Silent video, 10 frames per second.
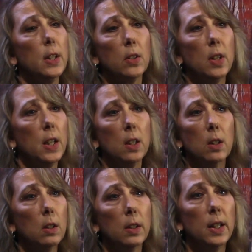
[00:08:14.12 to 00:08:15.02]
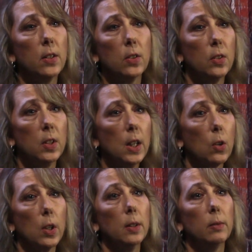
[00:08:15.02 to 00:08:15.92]
isn't hidden, it isn't
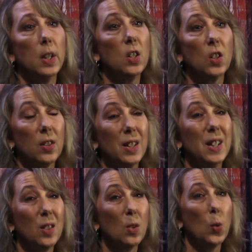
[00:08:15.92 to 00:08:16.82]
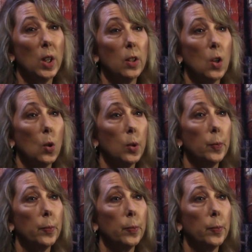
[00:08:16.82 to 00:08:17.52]
secret, it just isn't well known.